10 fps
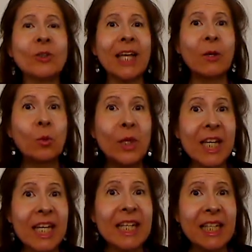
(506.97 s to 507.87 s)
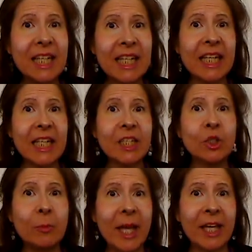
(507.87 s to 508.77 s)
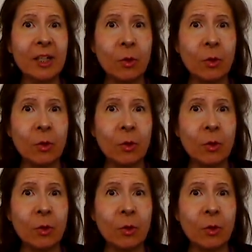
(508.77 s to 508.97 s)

and we need to make